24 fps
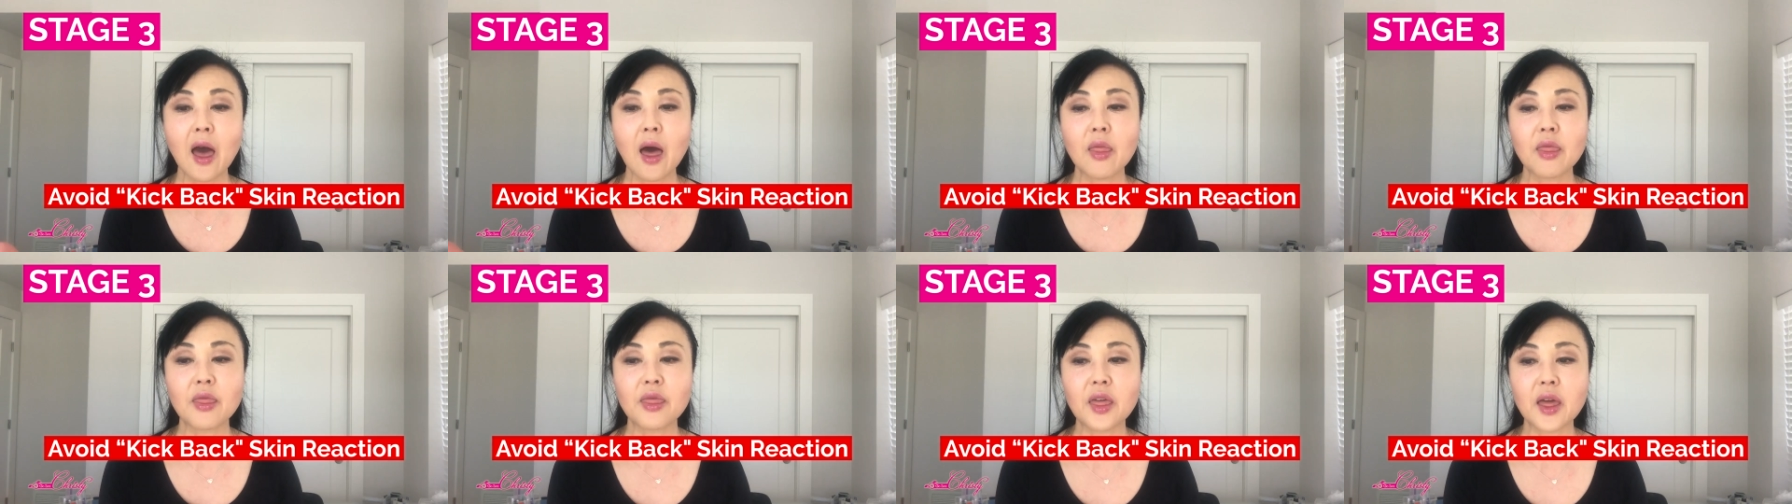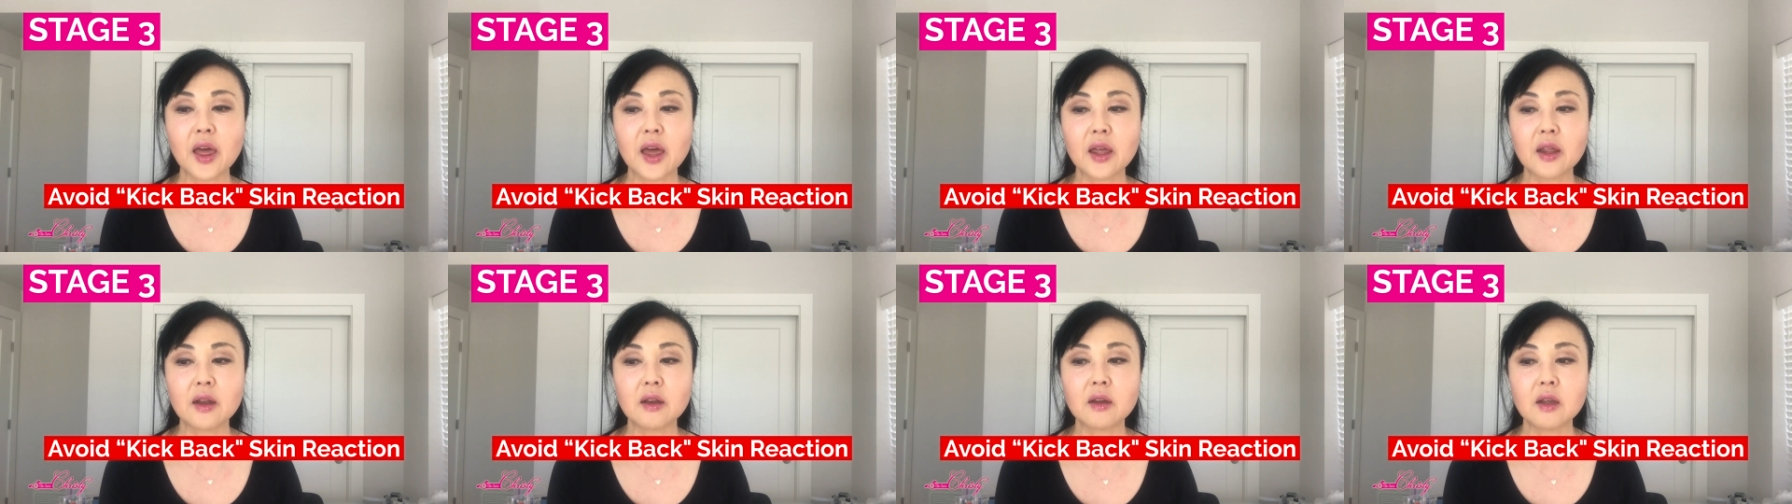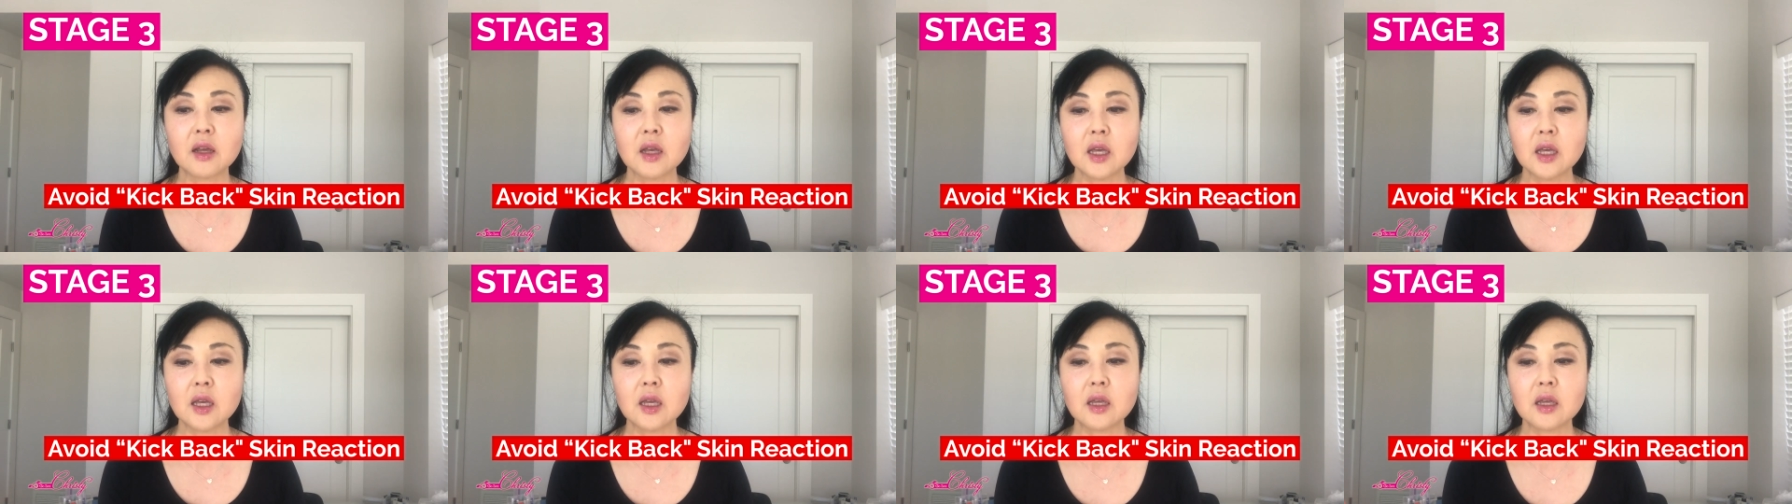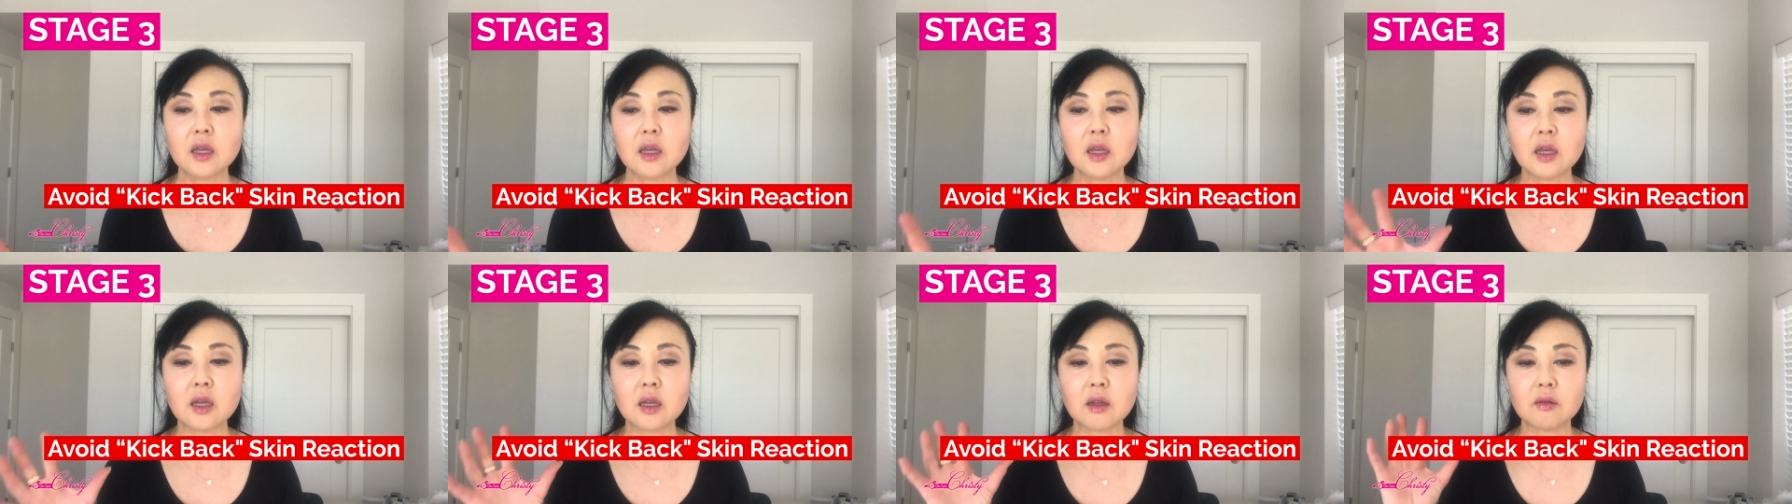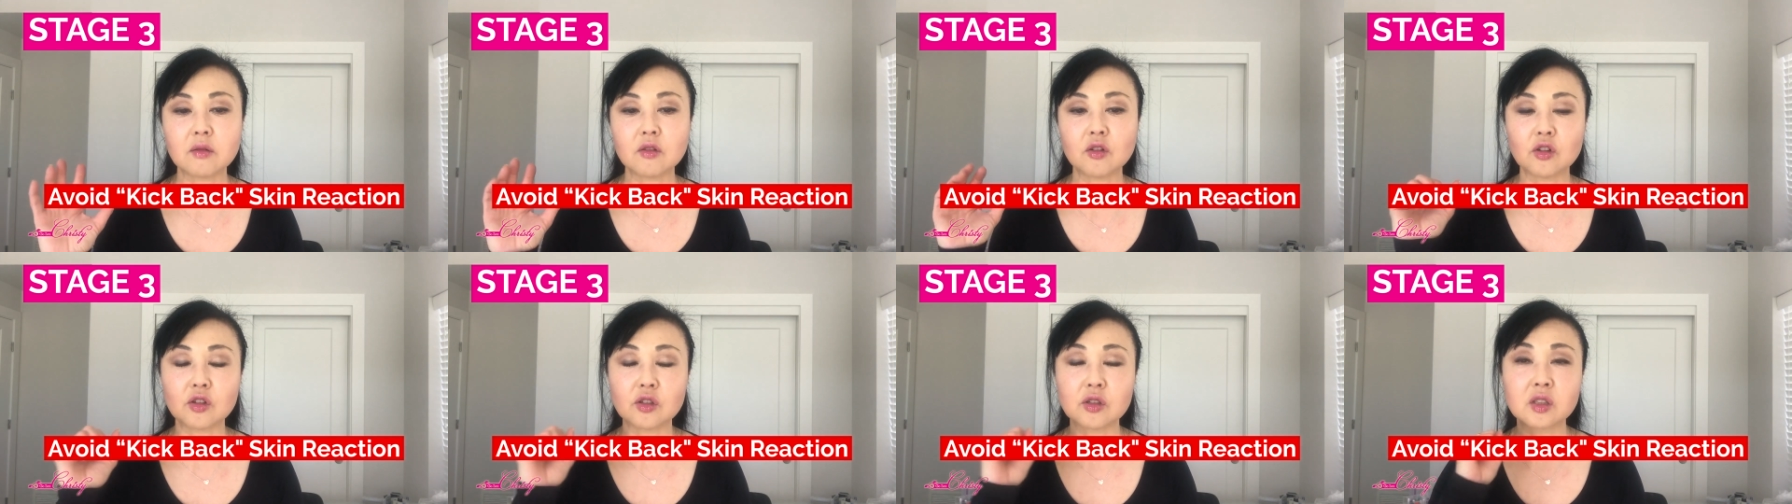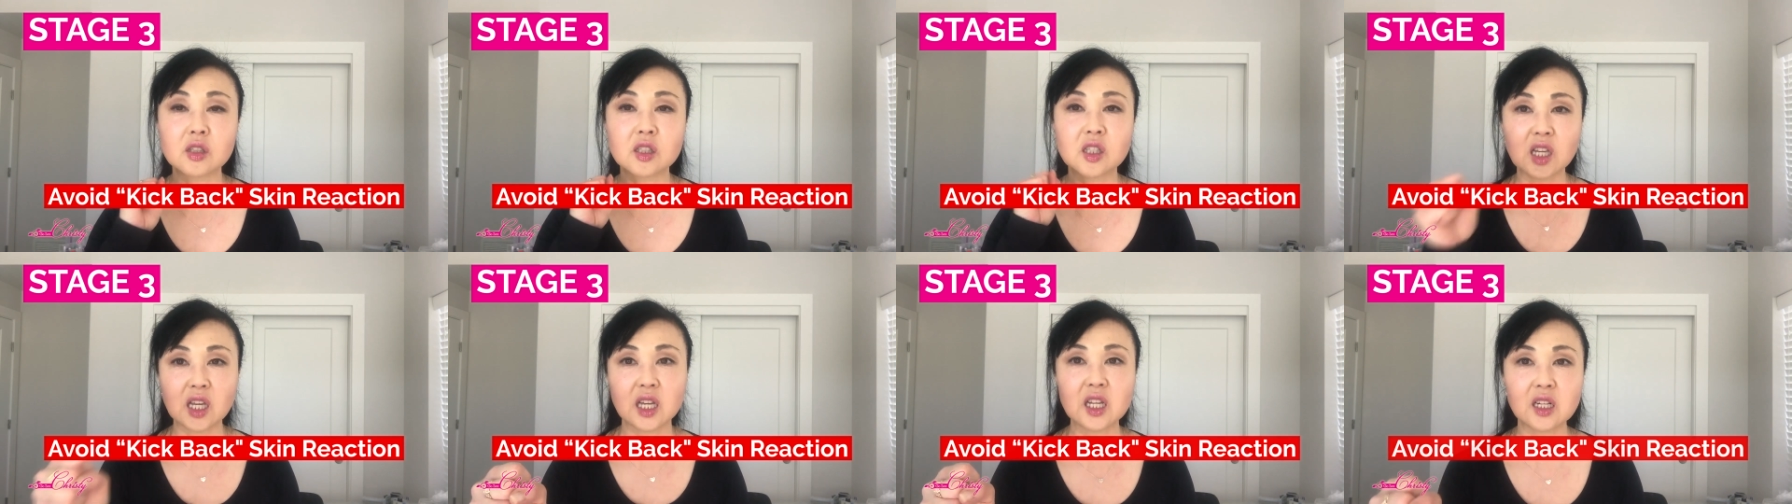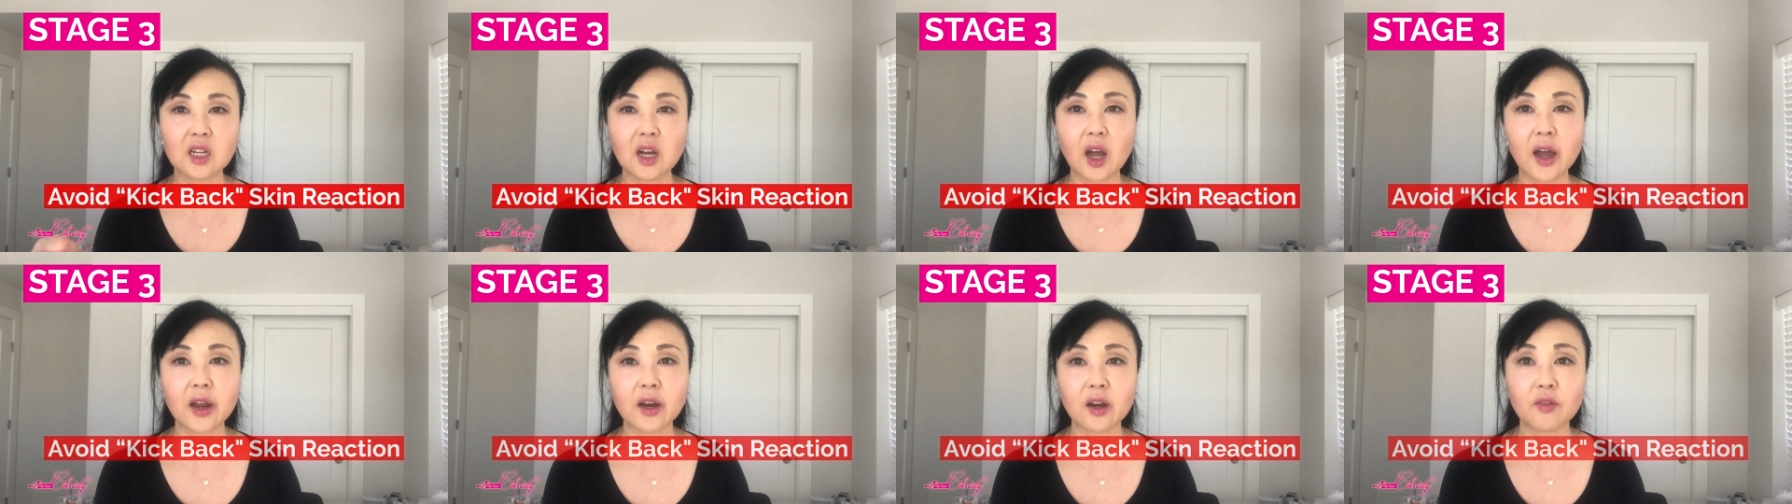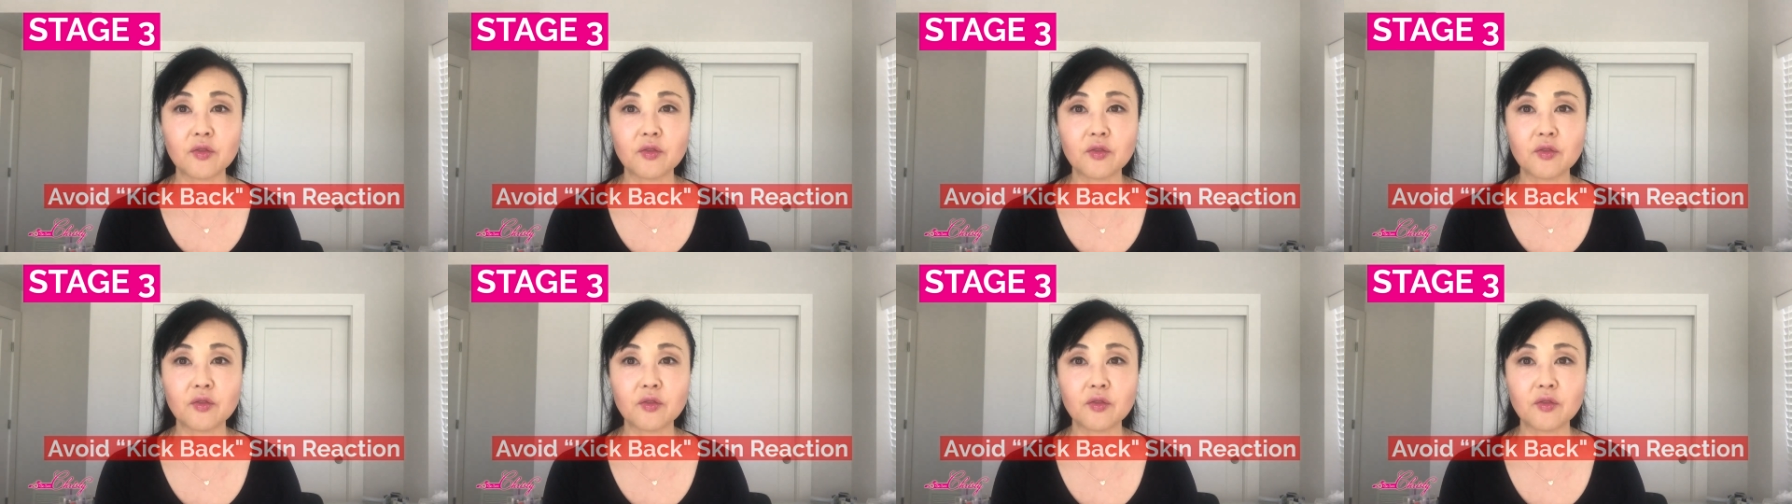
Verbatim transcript: and then it your skin kind